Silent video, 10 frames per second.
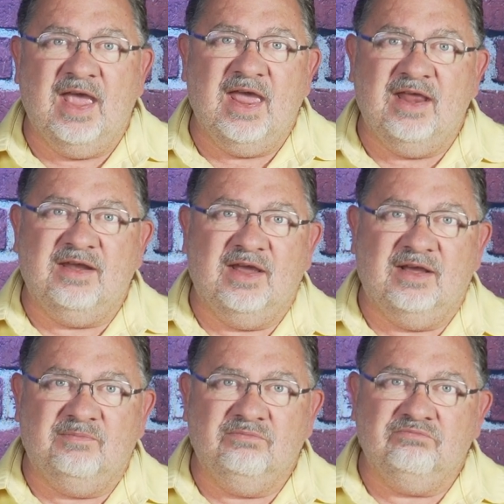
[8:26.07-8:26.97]
And
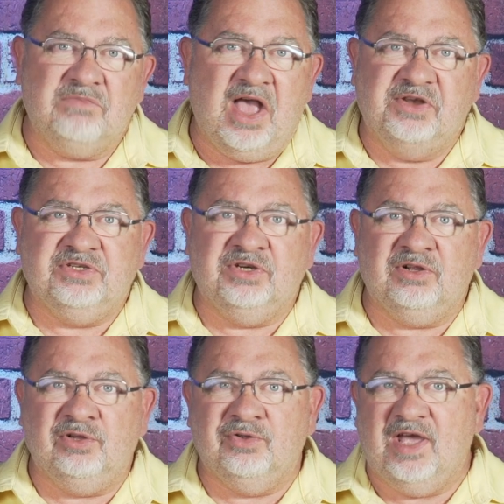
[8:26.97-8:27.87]
I'll just
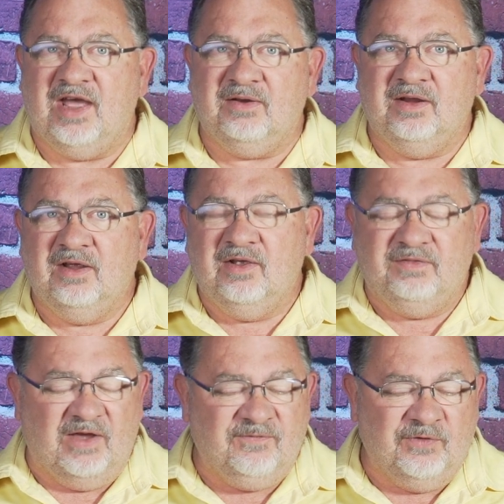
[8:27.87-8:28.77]
include
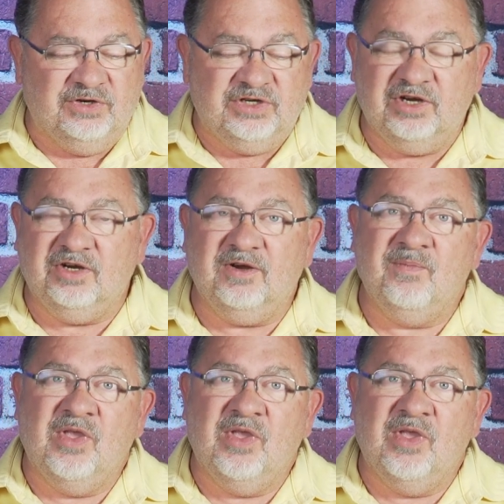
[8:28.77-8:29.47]
that footage here.